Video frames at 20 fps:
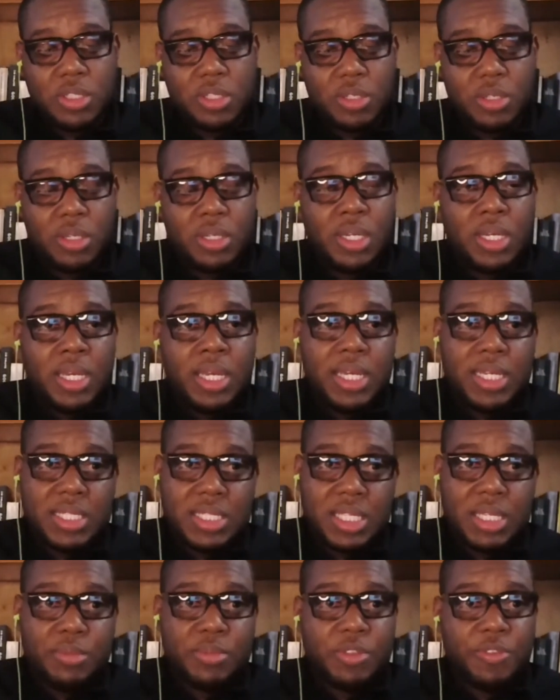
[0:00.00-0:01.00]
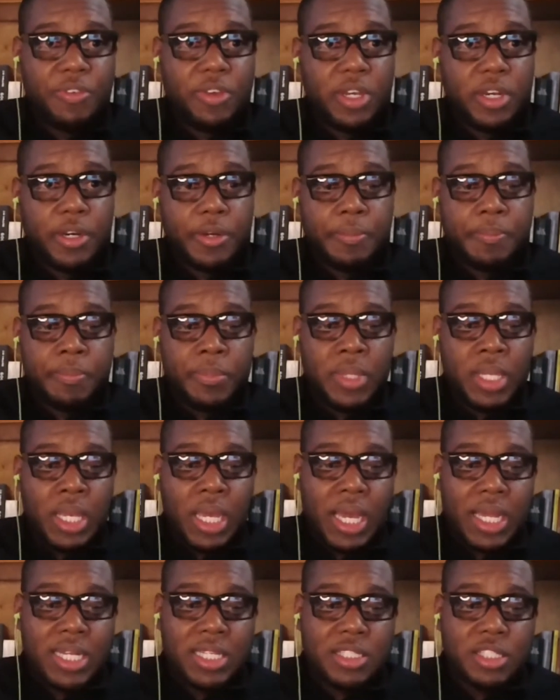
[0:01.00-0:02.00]
So it seems fair.
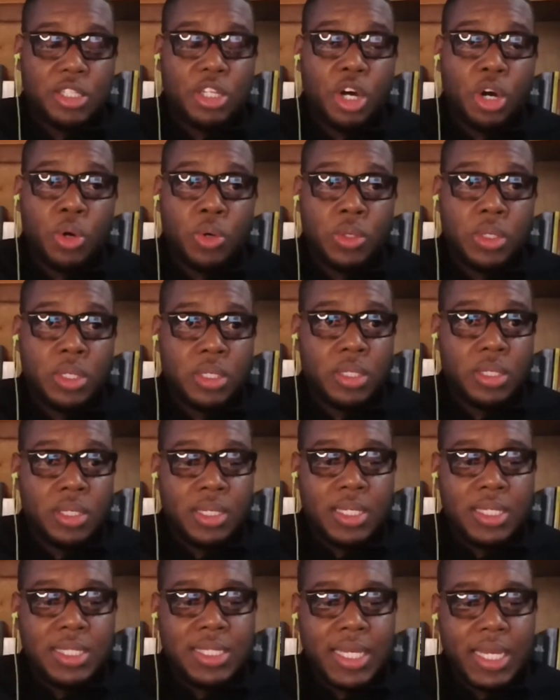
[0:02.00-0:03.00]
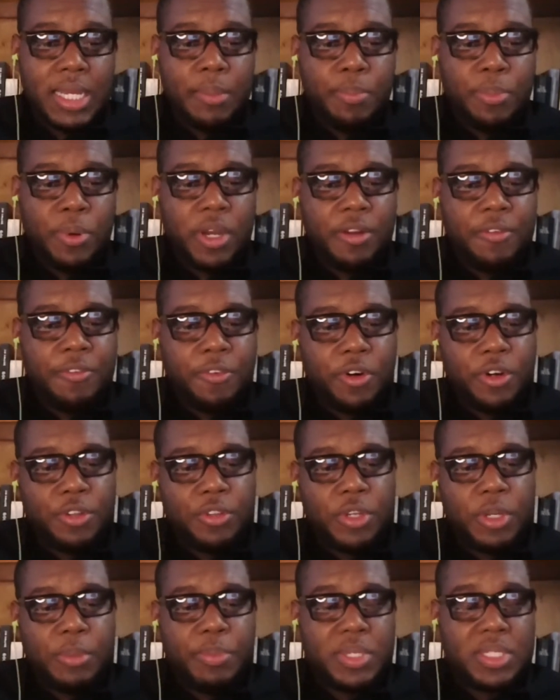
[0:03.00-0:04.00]
And it's down
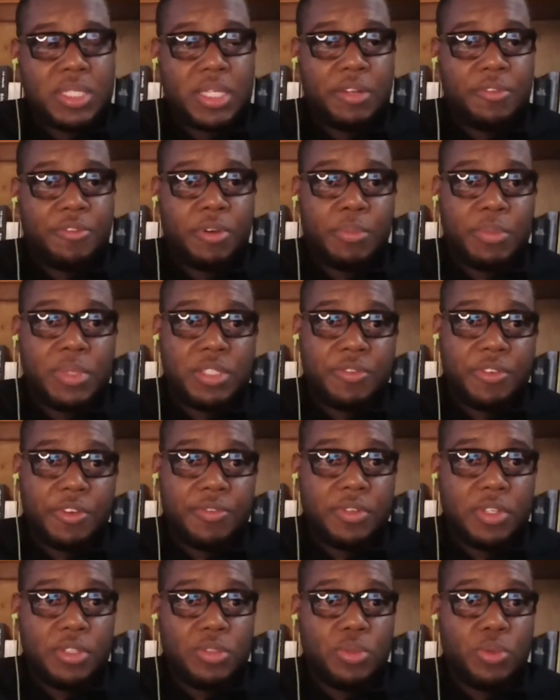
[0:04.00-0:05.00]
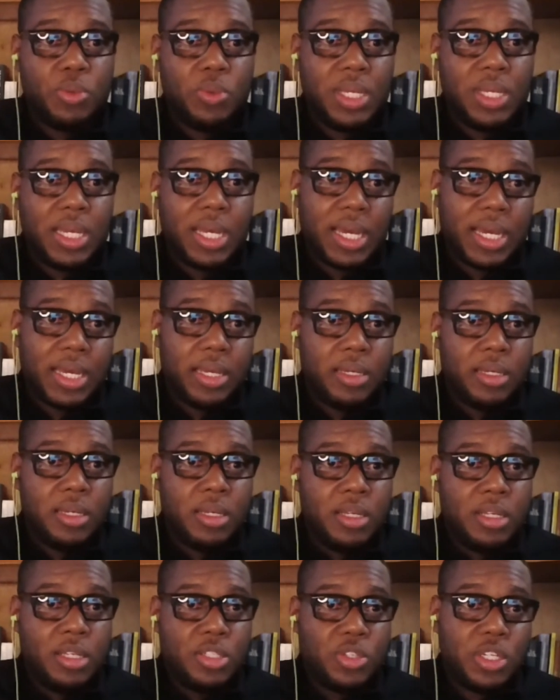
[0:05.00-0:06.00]
10.43% from its 52-week high.
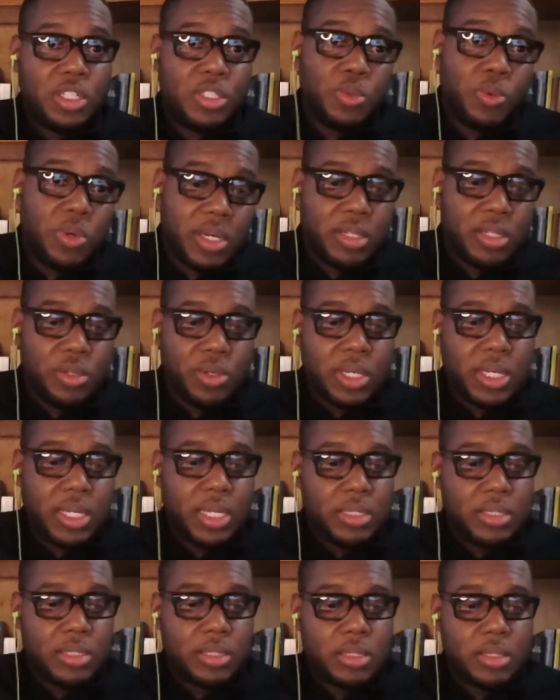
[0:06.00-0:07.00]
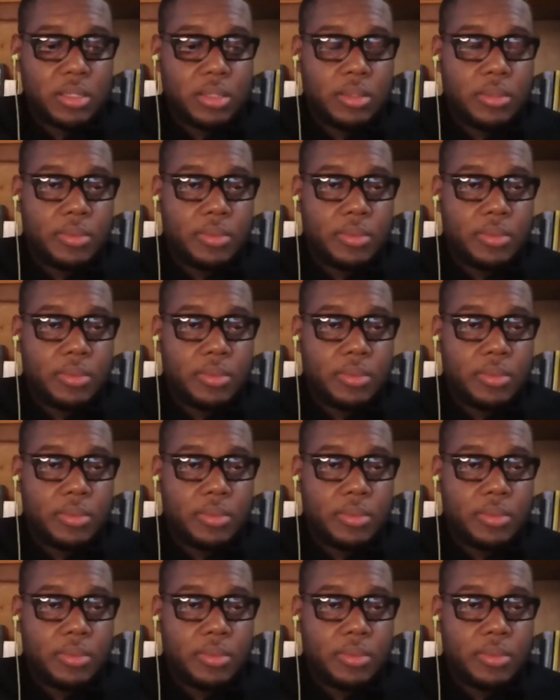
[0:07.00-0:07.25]
So it's worth looking at.